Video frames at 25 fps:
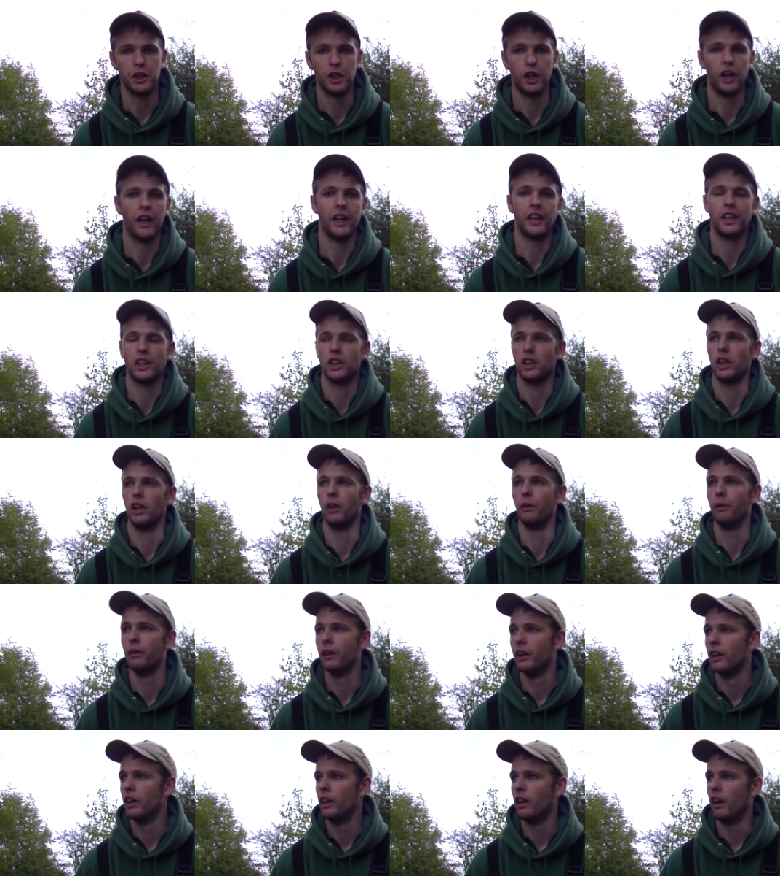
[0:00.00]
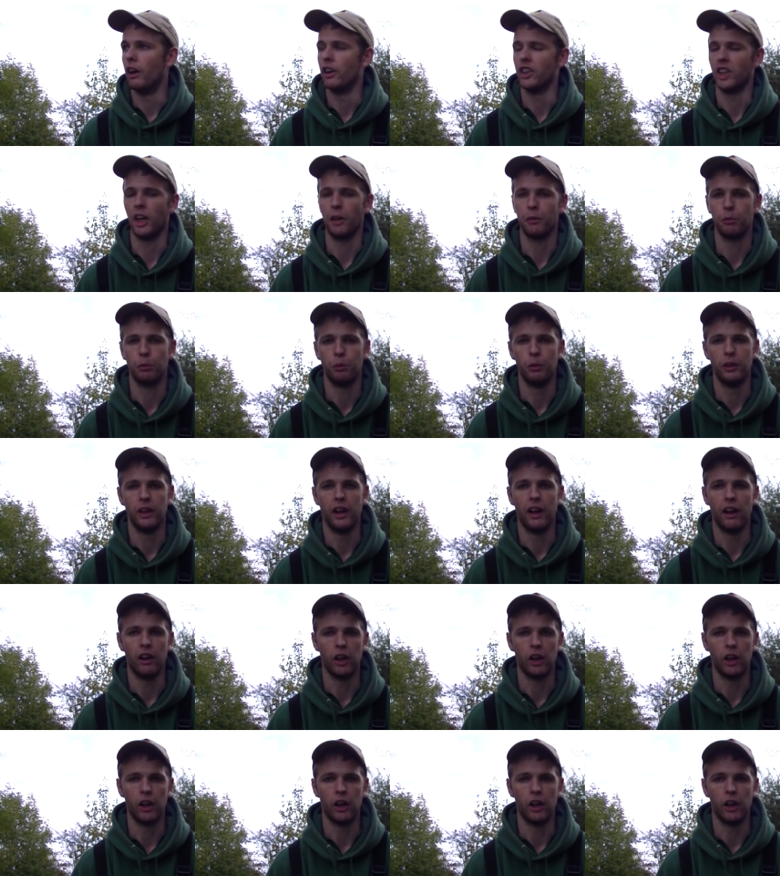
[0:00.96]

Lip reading: the lake, so I was happy with that.